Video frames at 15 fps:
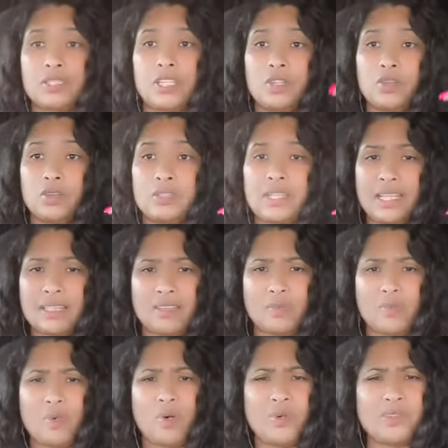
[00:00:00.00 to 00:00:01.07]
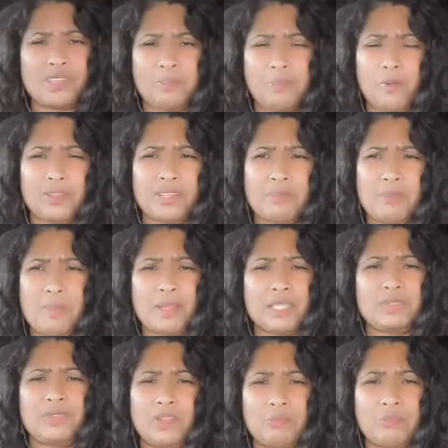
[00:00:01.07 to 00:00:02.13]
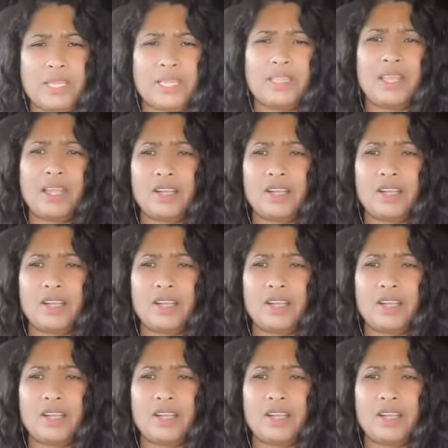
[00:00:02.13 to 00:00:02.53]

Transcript: then what was the point of my best friend being there?